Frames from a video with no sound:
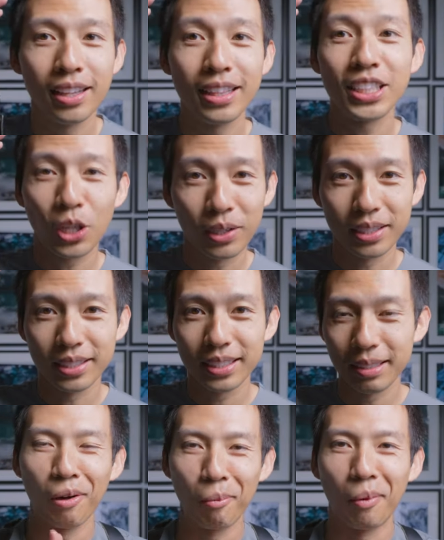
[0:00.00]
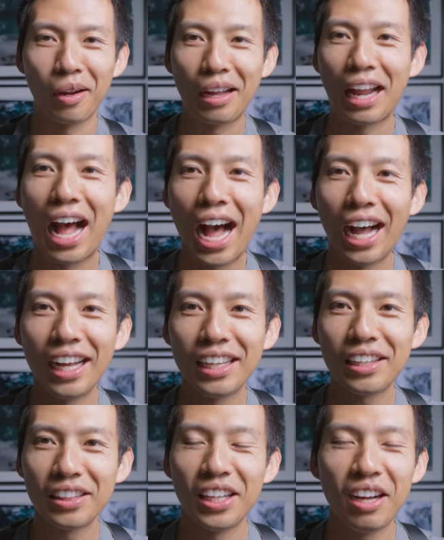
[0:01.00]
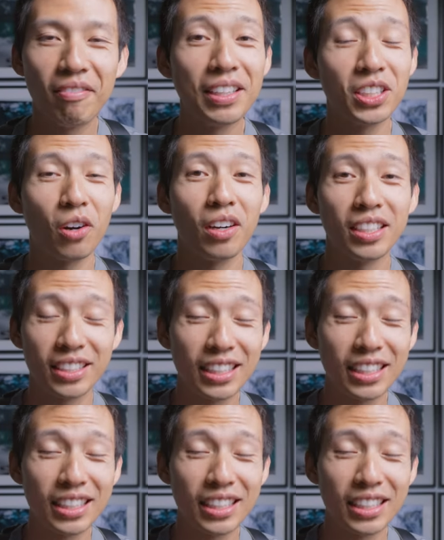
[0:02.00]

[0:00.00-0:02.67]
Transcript: this harness. Oh my God, I love this harness.